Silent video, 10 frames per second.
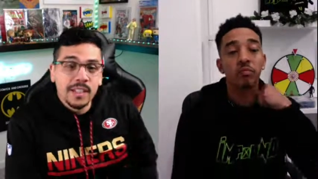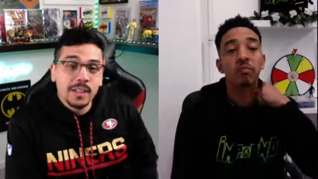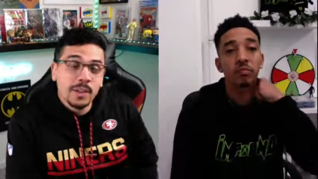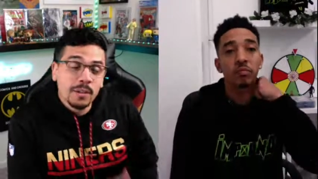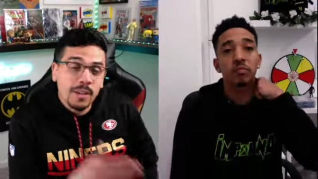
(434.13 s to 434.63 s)

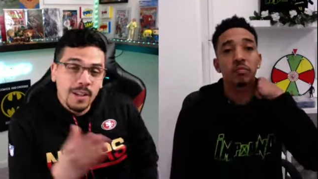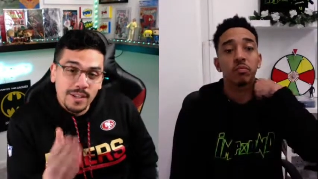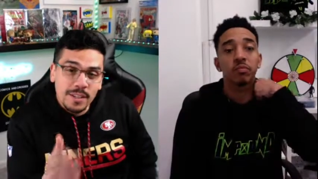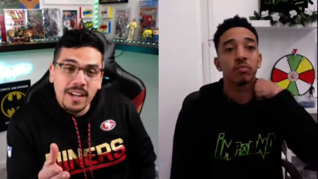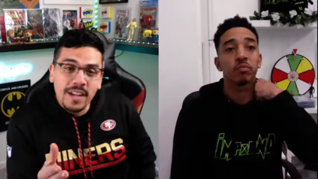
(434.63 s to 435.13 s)
Speaker 1: is there a lot
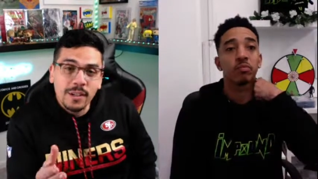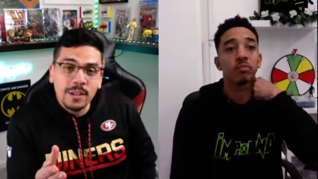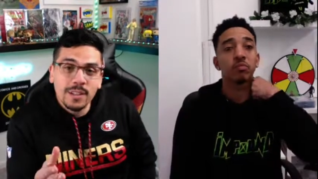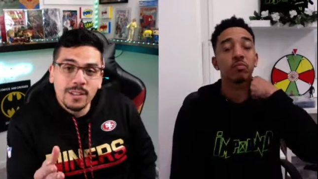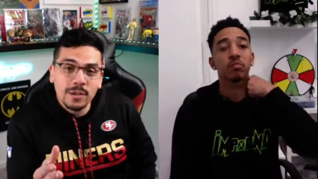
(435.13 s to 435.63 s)
of
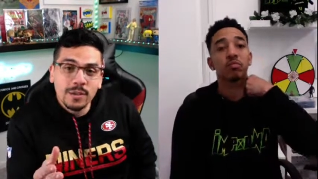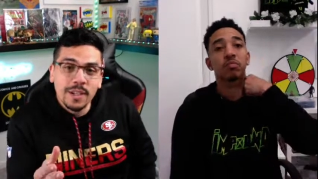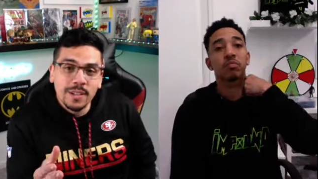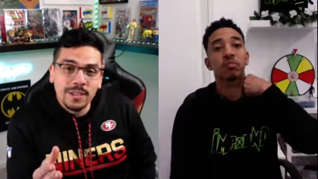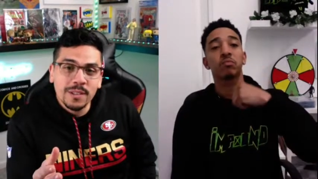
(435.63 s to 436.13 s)
dialogue in the
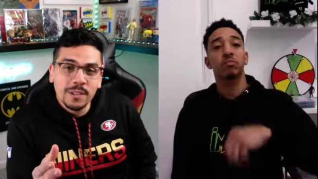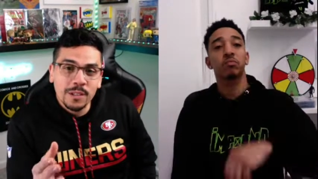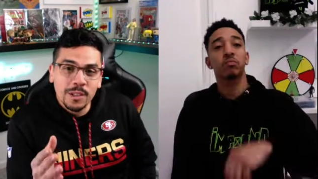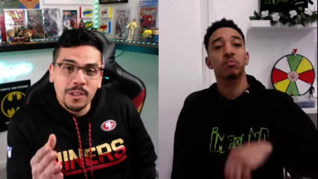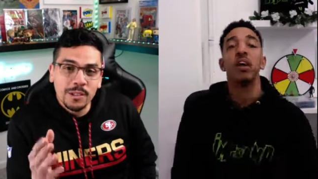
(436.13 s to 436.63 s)
trailer or
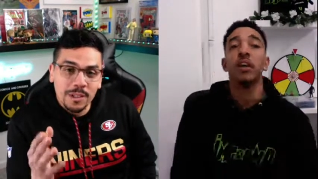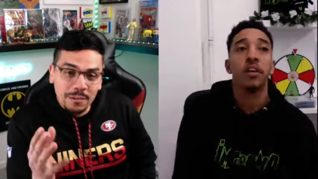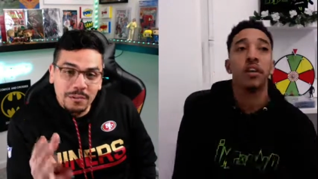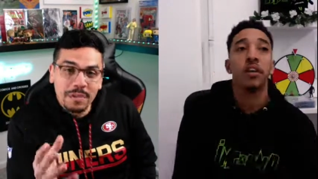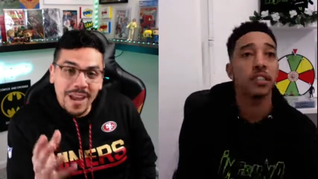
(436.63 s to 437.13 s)
did you did
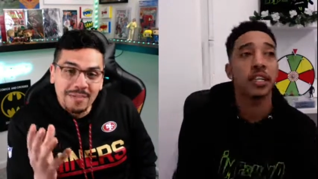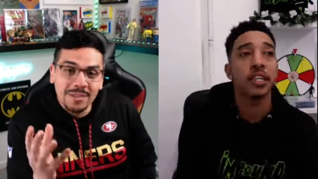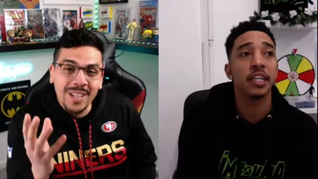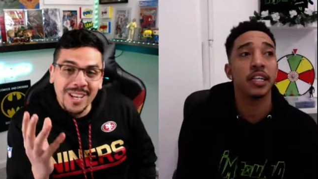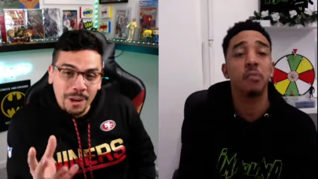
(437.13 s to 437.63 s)
you have
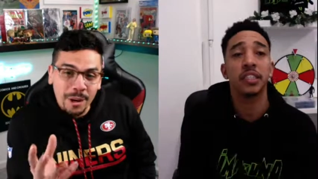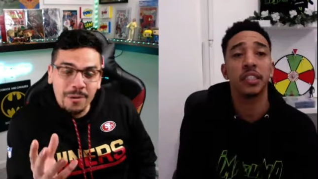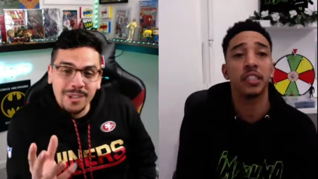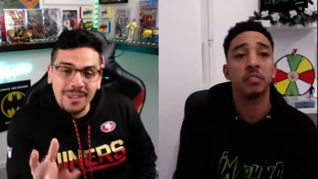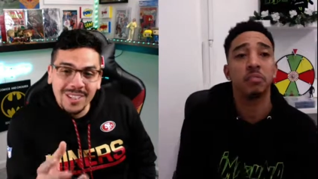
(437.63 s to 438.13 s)
to there's like
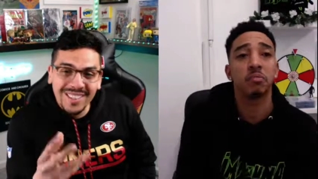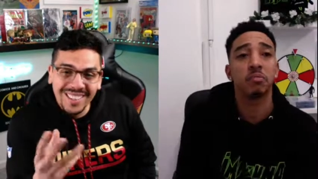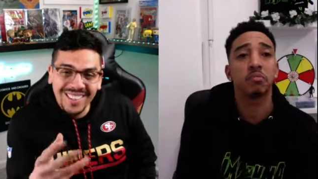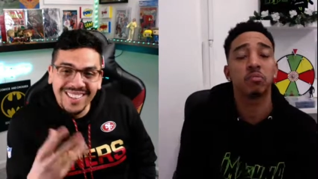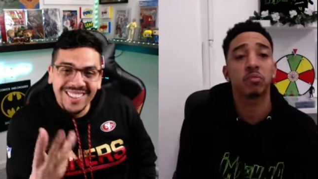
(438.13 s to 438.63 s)

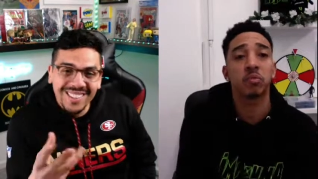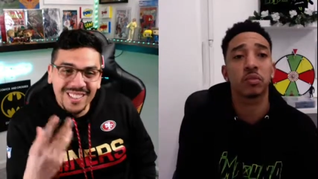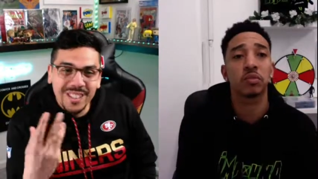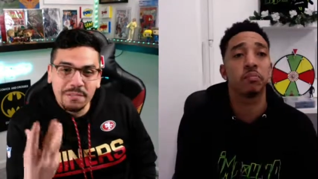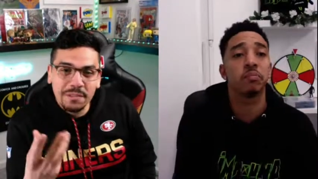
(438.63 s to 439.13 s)

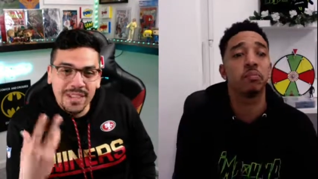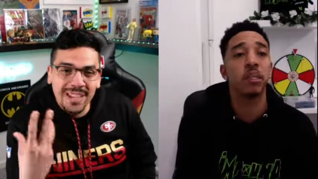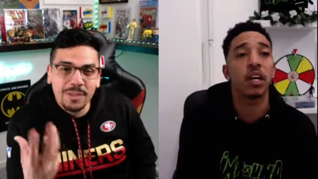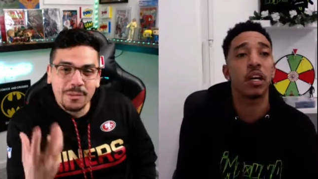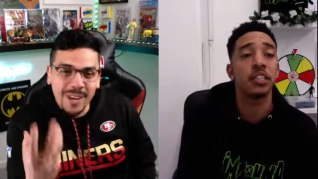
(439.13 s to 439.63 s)
did you have to
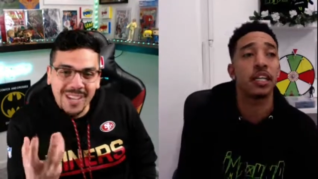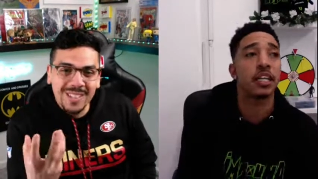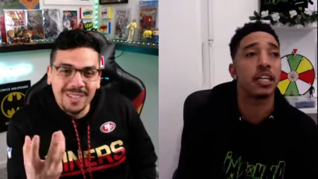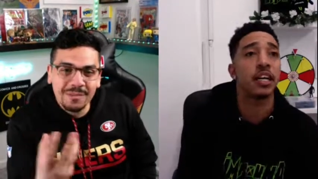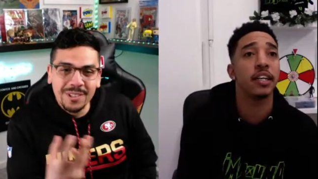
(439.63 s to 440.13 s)
like direct no
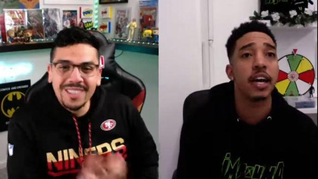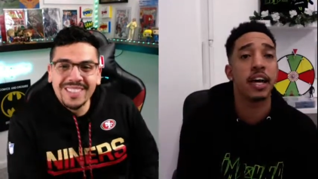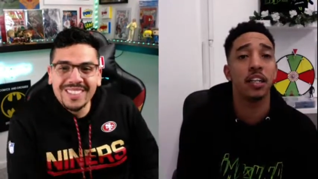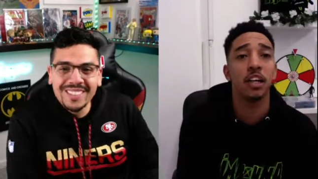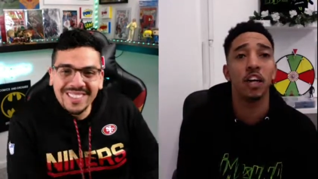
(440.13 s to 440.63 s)
there's it? not a
Speaker 2: lot
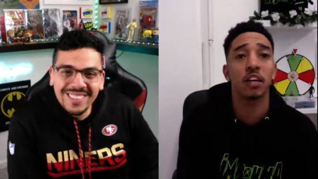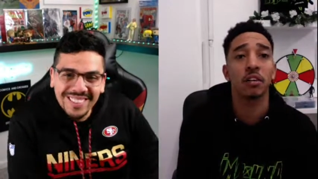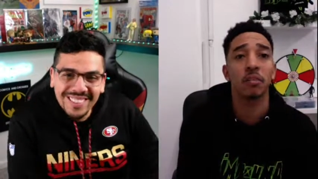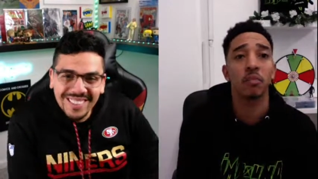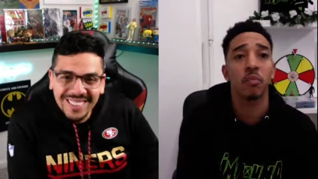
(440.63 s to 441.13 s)
of dialogue
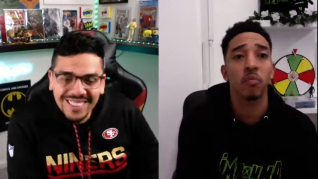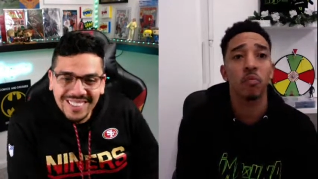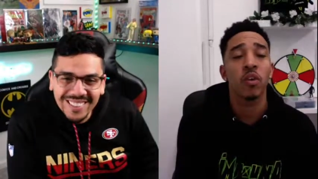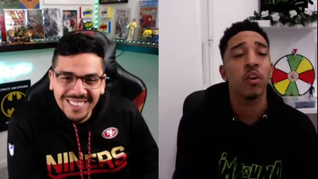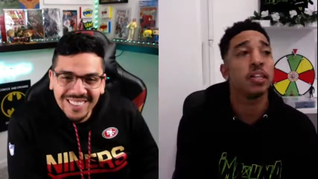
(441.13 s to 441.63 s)

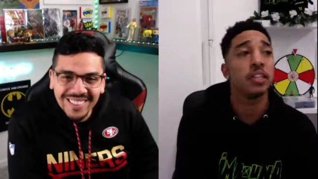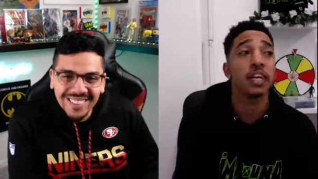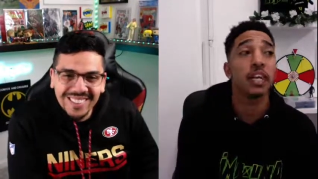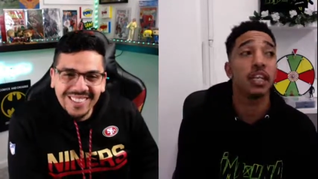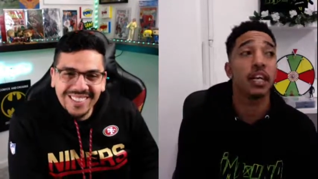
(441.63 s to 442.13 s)

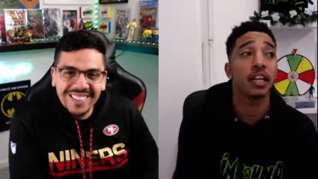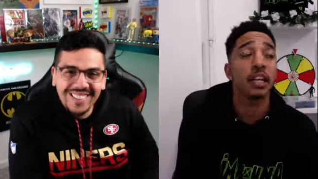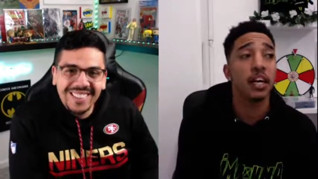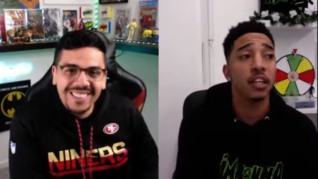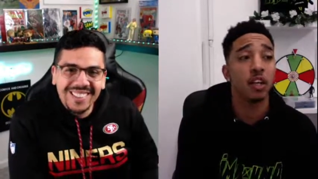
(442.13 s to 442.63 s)
there's not a
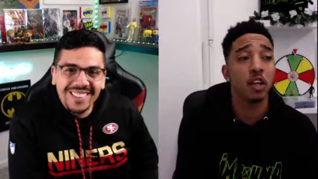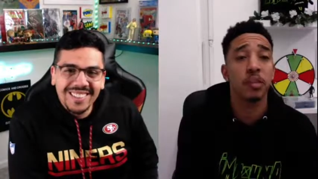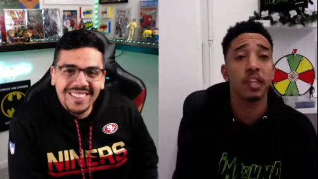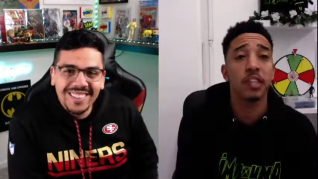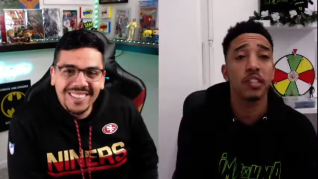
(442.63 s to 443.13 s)
lot of
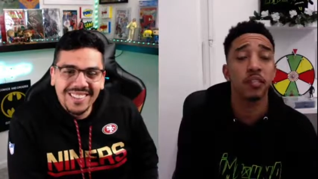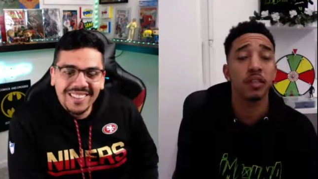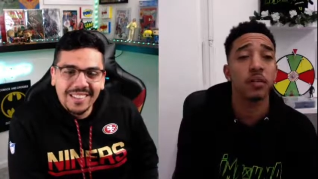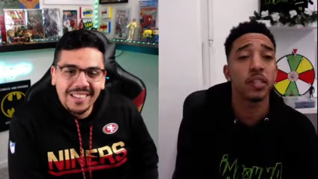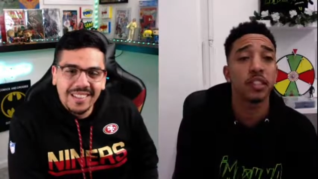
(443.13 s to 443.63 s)
dialogue
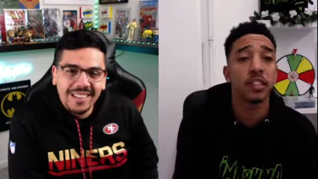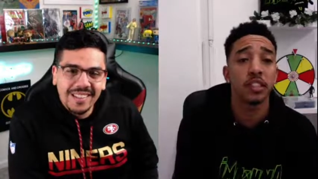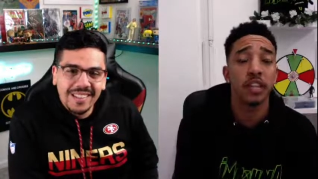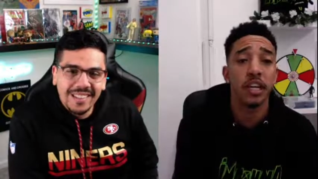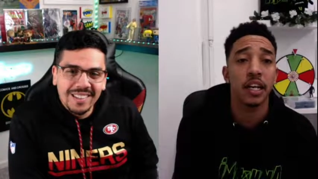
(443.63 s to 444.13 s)
because of the
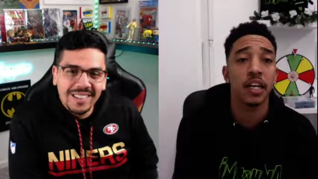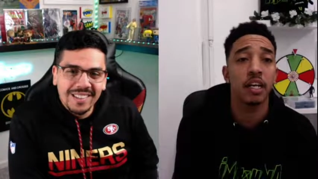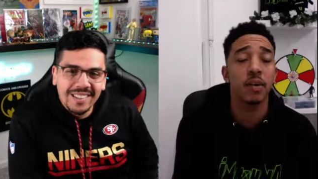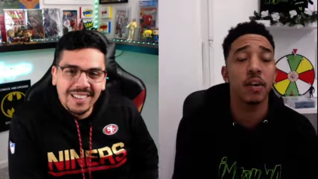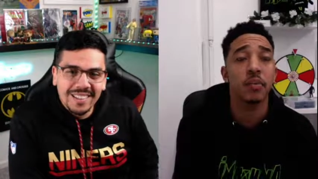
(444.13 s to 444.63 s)
reasons that
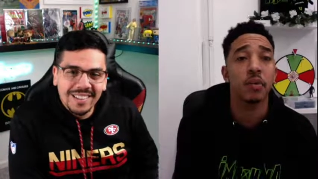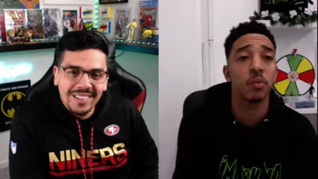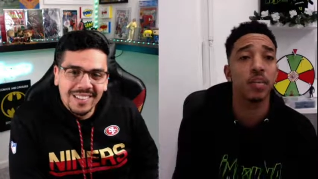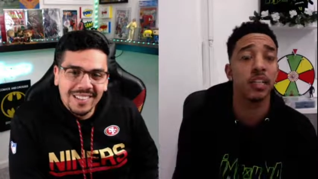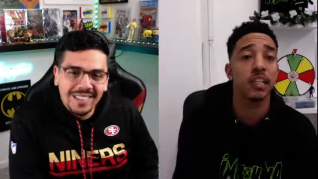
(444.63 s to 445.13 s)
um,
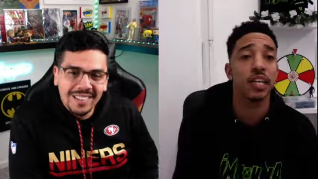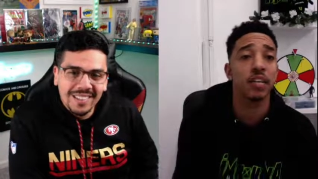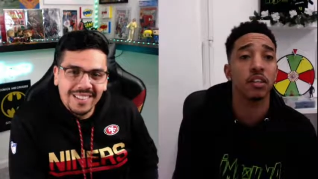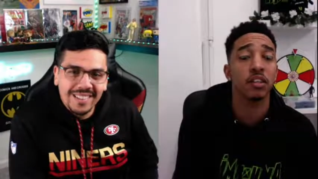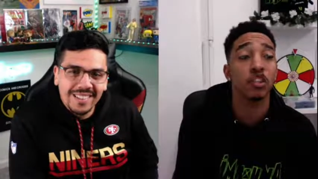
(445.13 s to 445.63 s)
everyone wasn't
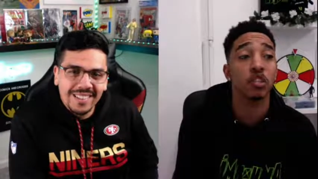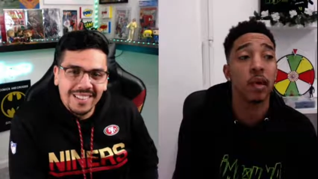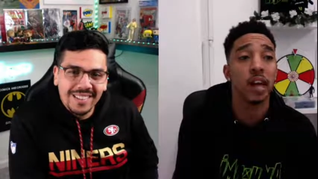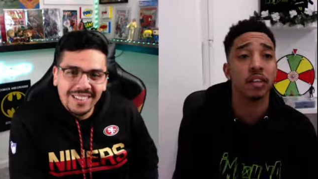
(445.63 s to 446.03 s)
like a, a true